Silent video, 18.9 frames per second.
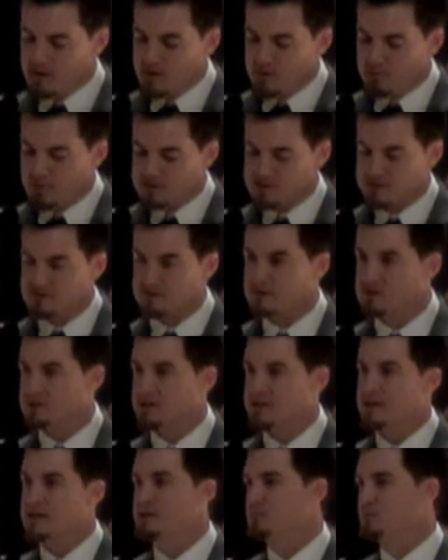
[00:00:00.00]
but to look
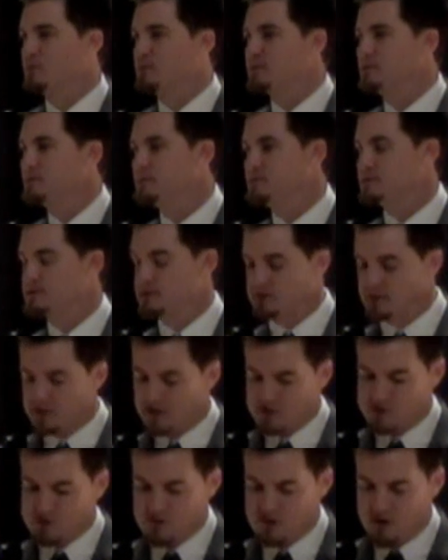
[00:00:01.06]
inward, to look
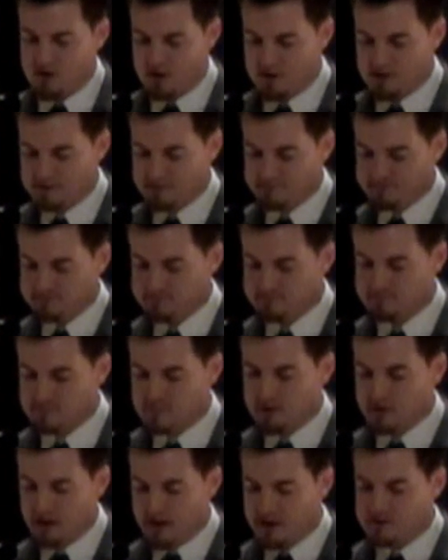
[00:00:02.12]
at your heart
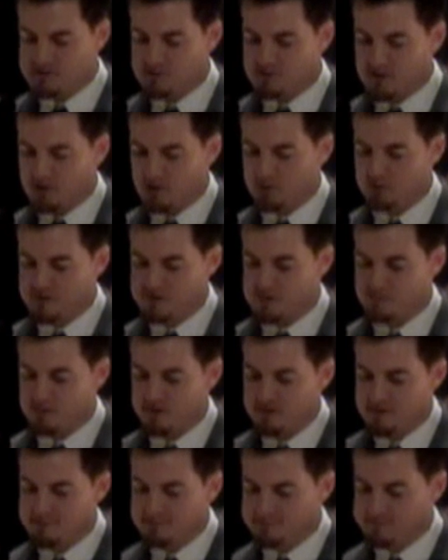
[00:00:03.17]
and to the Holy
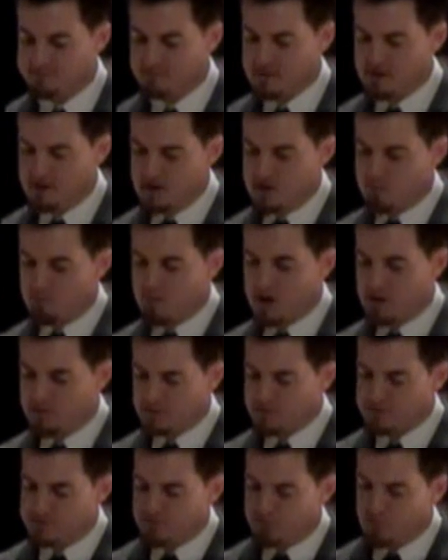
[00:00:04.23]
Spirit.
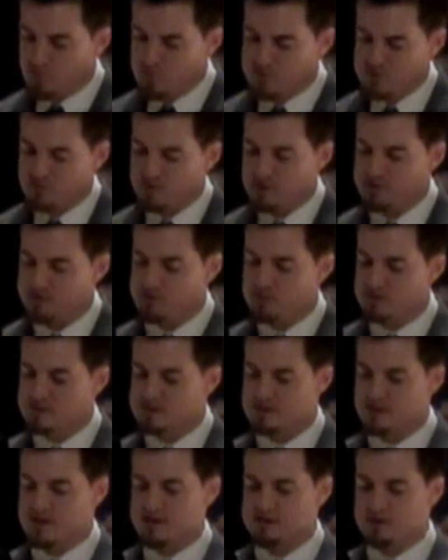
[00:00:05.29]
Proverbs 4:23
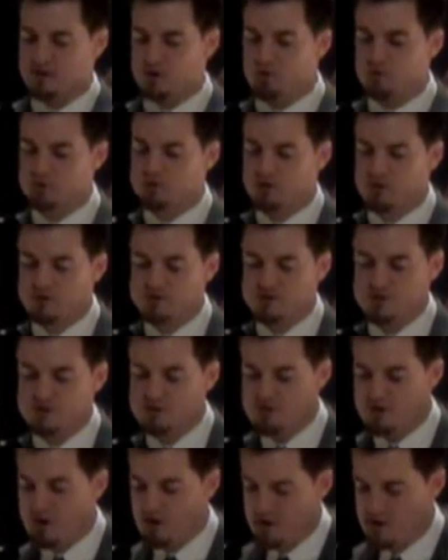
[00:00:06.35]
says, hold on to your
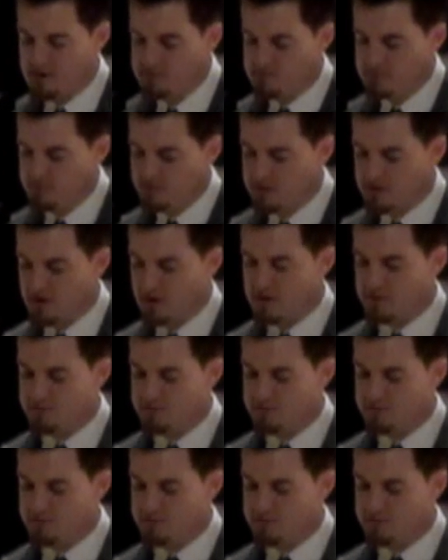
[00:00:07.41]
heart with all